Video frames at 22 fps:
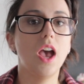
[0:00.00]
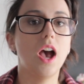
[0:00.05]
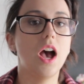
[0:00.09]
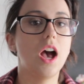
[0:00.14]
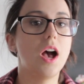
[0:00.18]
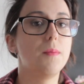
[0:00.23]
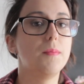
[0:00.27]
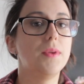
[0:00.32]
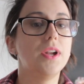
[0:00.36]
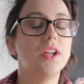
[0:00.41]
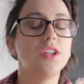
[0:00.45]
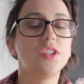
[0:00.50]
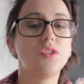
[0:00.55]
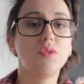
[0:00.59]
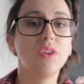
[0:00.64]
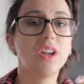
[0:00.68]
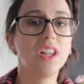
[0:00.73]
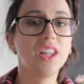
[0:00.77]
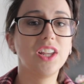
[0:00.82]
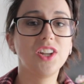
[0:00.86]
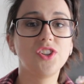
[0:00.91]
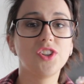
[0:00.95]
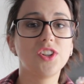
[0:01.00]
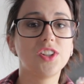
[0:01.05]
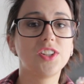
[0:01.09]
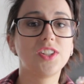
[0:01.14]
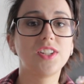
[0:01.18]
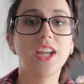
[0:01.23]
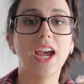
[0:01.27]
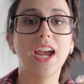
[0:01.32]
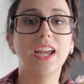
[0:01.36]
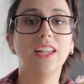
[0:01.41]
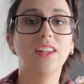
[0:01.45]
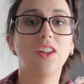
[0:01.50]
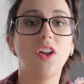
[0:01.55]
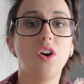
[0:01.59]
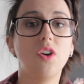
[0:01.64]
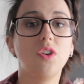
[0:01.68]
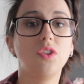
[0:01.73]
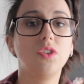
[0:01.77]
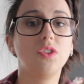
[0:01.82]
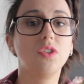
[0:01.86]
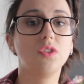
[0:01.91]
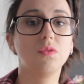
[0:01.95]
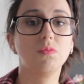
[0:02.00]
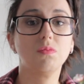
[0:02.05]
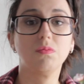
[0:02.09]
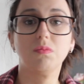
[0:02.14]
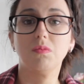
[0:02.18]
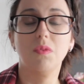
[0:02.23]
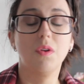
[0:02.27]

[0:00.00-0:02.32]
and it's really just a long